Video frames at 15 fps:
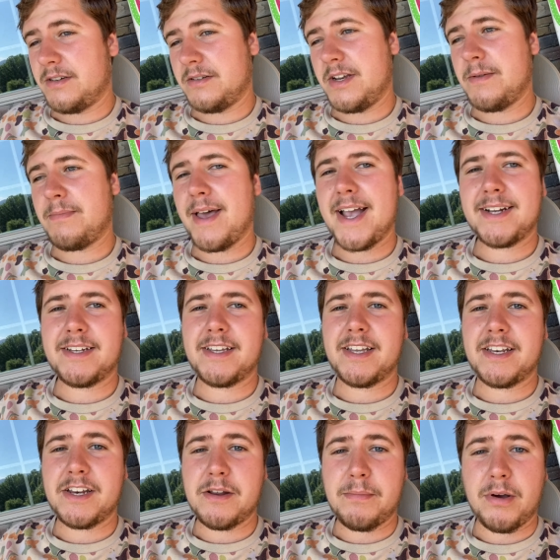impacting
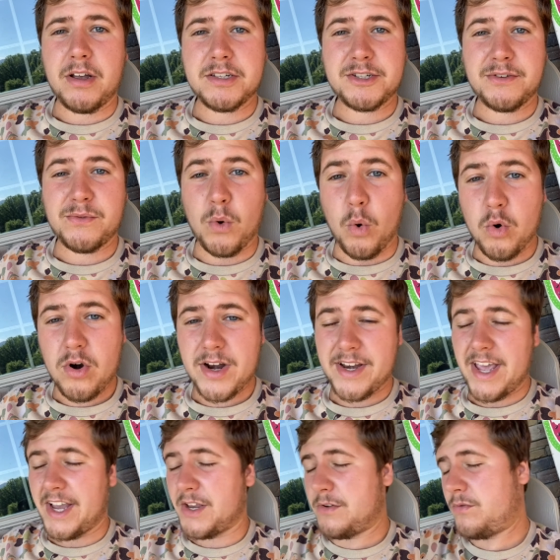it in a positive or a negative